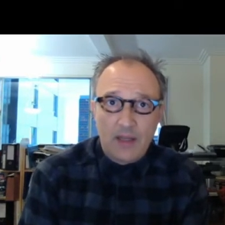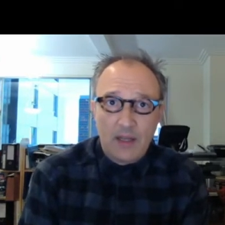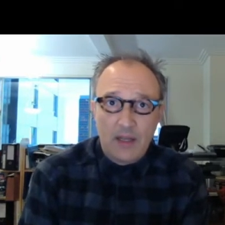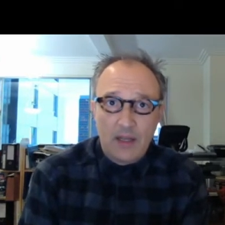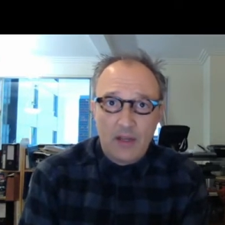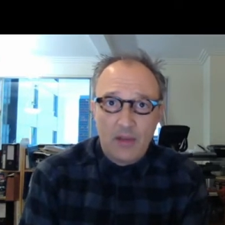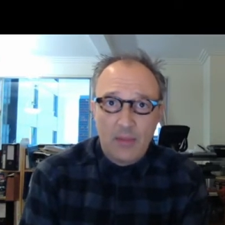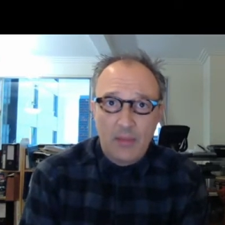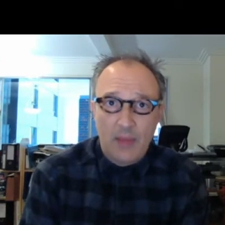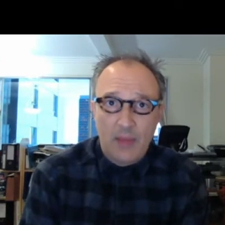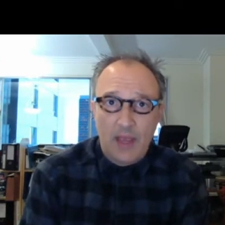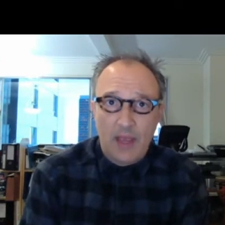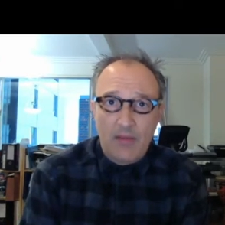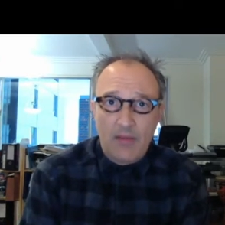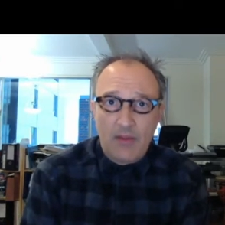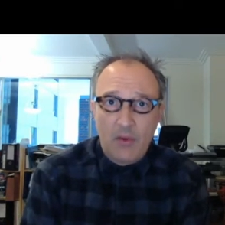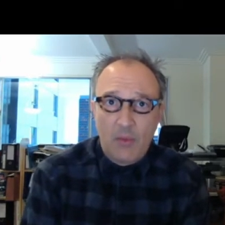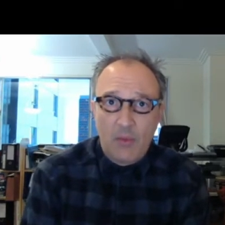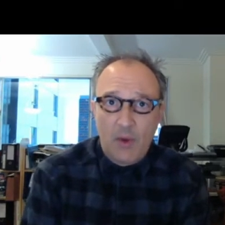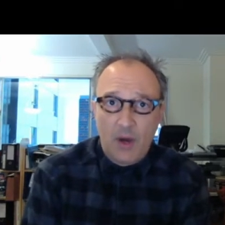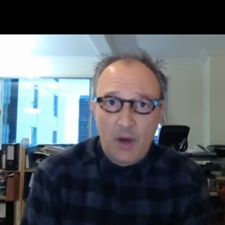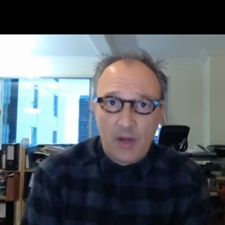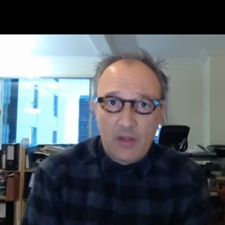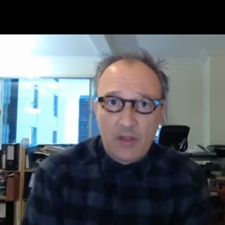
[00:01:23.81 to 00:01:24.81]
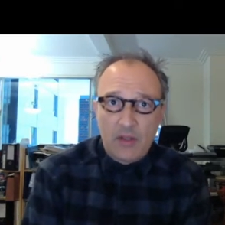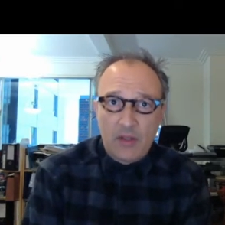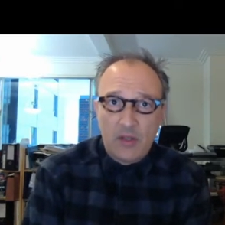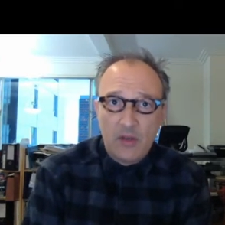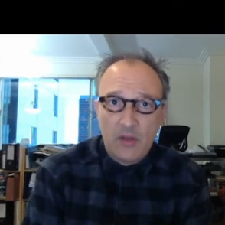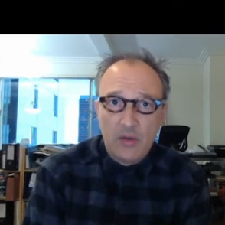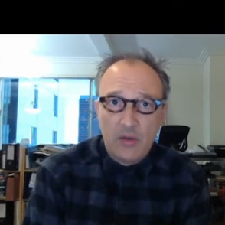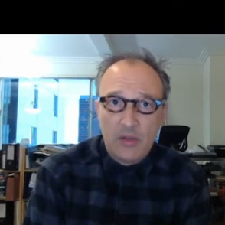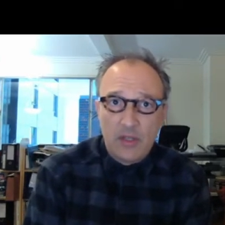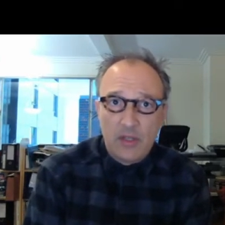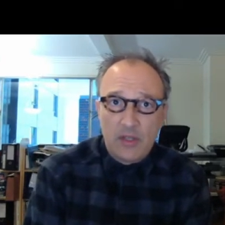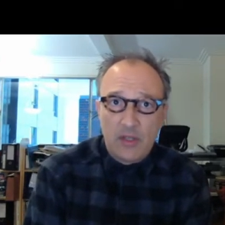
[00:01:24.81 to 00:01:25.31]
and you may even want to
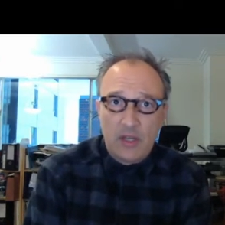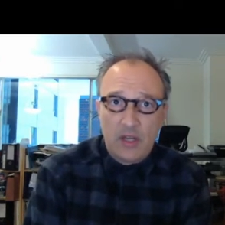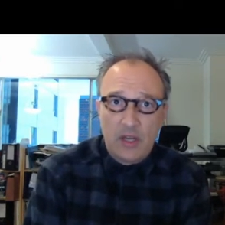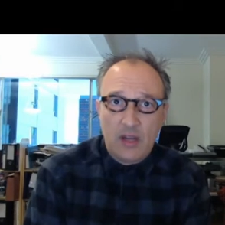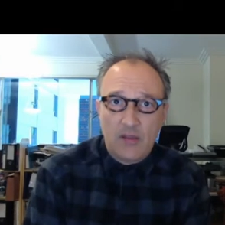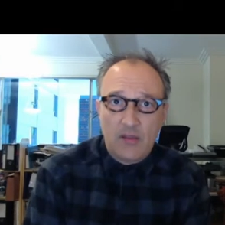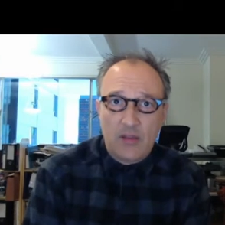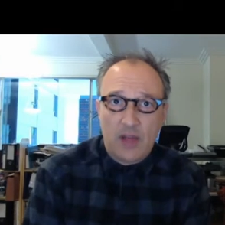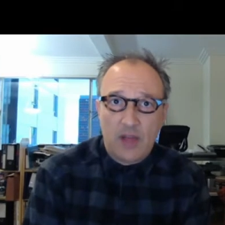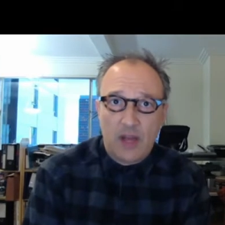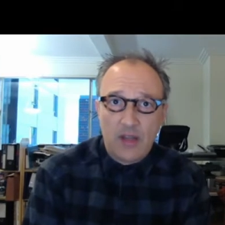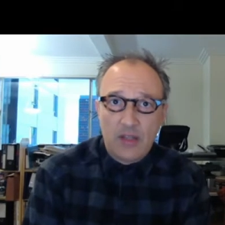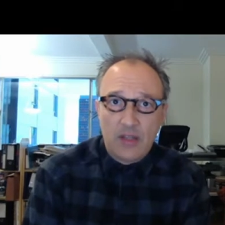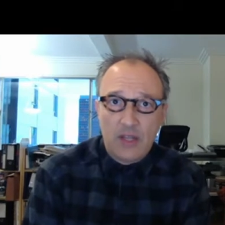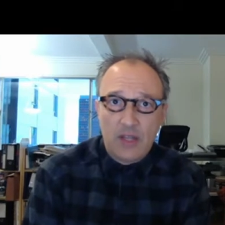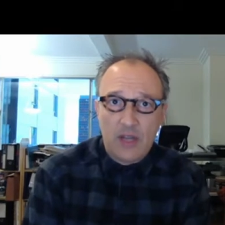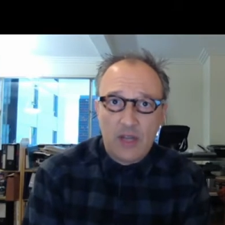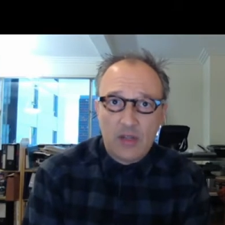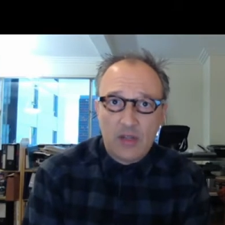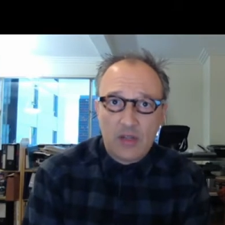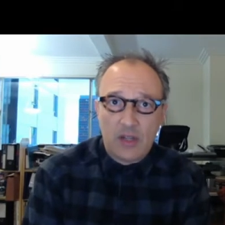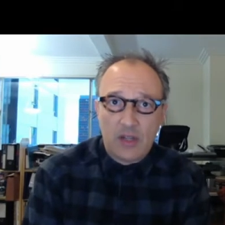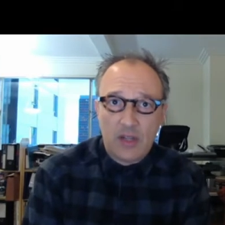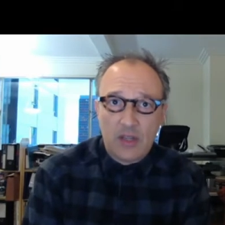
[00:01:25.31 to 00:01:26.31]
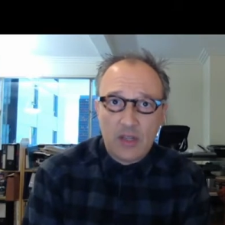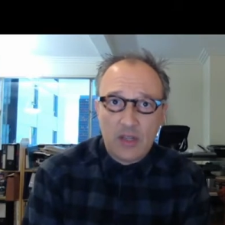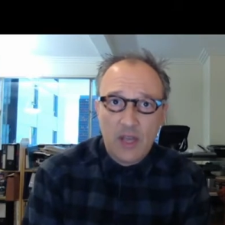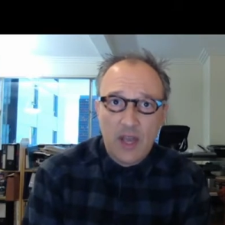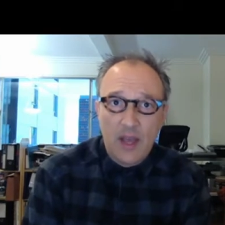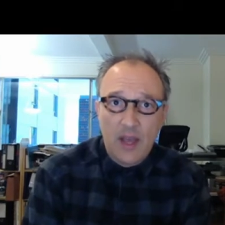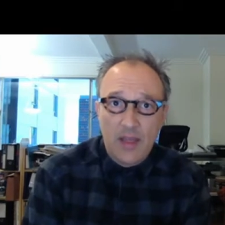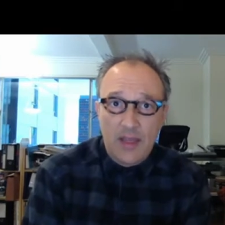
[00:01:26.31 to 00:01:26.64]
sue the city of Los Angeles.